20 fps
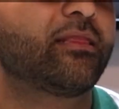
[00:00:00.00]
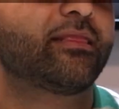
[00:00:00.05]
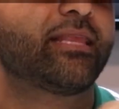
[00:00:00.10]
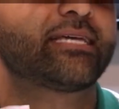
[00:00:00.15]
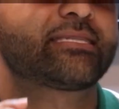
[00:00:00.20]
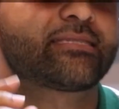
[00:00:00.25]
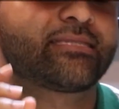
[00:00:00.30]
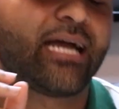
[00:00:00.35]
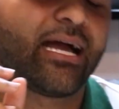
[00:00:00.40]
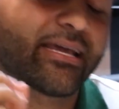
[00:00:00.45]

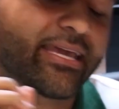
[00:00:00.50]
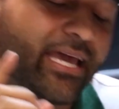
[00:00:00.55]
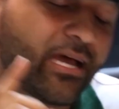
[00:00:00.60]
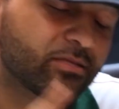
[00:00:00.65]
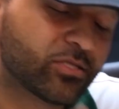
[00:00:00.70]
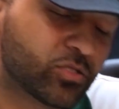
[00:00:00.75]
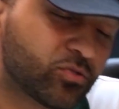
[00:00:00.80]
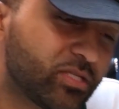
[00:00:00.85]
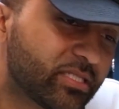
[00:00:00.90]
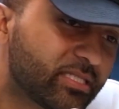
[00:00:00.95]
Let's not
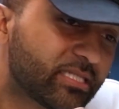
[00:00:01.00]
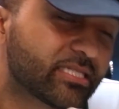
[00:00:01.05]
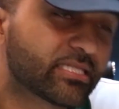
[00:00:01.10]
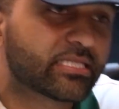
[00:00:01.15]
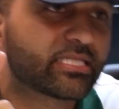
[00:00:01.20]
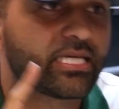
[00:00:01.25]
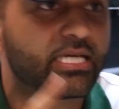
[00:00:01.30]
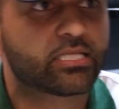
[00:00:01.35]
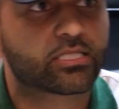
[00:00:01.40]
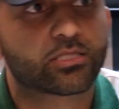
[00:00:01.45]
count the Sweet
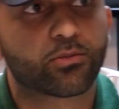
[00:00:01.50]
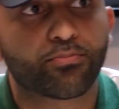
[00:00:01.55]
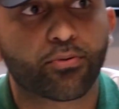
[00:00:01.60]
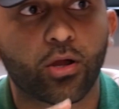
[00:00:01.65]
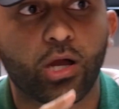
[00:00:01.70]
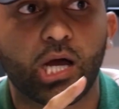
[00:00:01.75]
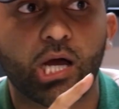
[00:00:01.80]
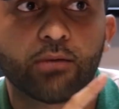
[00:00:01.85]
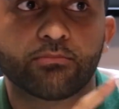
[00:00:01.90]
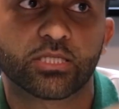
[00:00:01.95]
16s, the
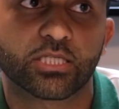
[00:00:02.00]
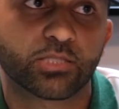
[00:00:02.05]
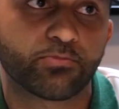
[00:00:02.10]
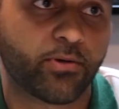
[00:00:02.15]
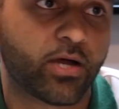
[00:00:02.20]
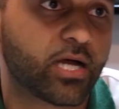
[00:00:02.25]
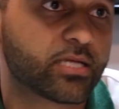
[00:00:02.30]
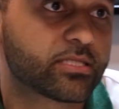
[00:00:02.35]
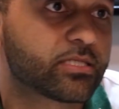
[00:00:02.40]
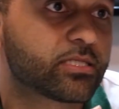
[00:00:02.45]
proms, the
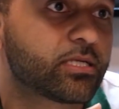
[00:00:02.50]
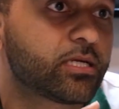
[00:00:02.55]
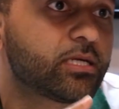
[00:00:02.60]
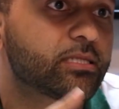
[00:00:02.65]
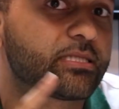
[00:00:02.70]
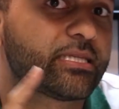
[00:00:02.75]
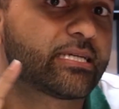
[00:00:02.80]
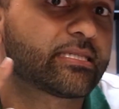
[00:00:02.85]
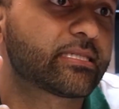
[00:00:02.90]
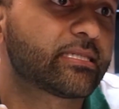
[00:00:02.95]

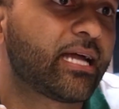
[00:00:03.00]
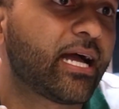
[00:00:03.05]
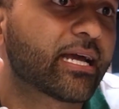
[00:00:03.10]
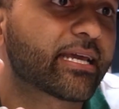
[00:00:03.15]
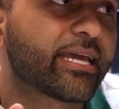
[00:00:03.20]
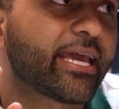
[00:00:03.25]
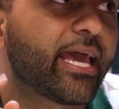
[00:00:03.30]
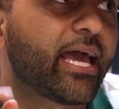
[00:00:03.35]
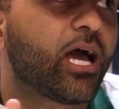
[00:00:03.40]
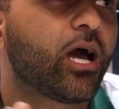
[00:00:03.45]
sponsors. Let's
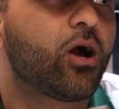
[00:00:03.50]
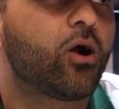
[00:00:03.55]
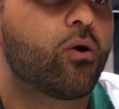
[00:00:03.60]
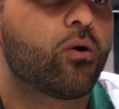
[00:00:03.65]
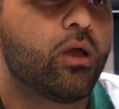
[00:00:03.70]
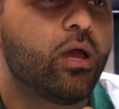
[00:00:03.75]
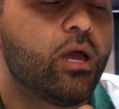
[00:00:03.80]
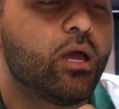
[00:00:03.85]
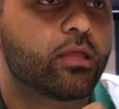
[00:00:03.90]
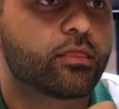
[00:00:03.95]
not
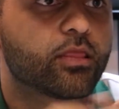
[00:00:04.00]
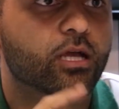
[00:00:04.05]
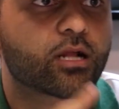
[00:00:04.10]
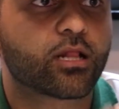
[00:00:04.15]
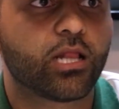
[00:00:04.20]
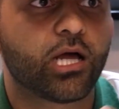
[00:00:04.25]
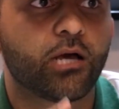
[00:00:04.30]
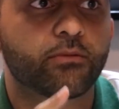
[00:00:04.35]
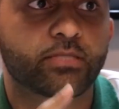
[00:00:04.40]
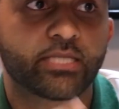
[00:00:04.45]
count the
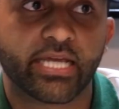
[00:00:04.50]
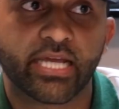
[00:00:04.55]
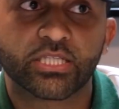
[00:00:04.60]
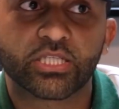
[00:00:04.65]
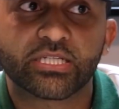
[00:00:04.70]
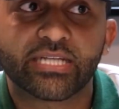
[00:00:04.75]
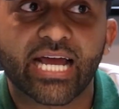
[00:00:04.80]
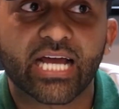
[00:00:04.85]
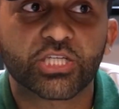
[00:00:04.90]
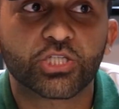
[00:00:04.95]
clubs, the
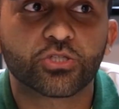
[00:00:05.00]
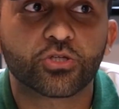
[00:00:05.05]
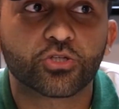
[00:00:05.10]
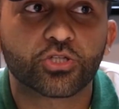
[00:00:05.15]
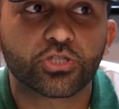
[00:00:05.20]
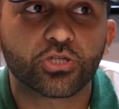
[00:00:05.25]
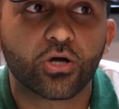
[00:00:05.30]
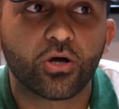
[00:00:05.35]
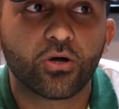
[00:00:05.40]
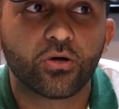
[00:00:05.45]
international
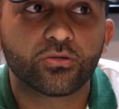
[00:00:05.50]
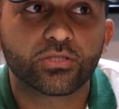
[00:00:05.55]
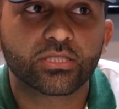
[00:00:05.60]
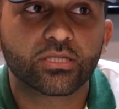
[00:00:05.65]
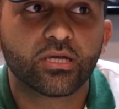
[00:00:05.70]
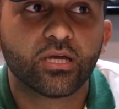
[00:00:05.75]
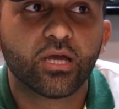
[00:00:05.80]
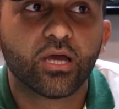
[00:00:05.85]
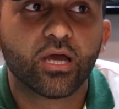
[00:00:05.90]
shows.